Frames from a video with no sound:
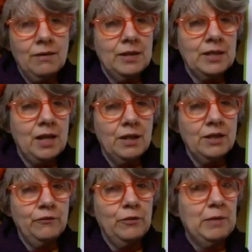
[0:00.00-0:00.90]
It's hard
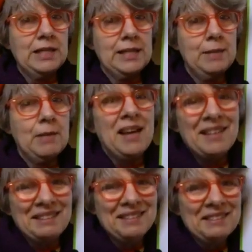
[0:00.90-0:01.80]
enough for me to keep
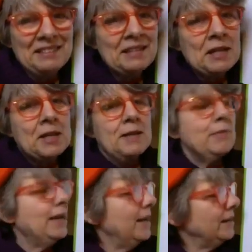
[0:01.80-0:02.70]

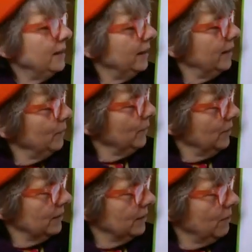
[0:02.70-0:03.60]
my head in gear with
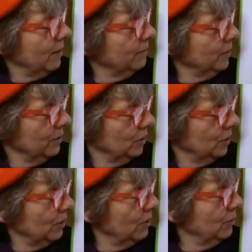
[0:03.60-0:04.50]
this. So I'm going
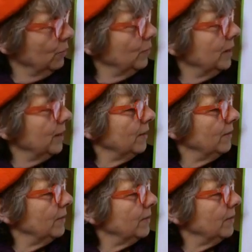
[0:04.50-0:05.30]
to go with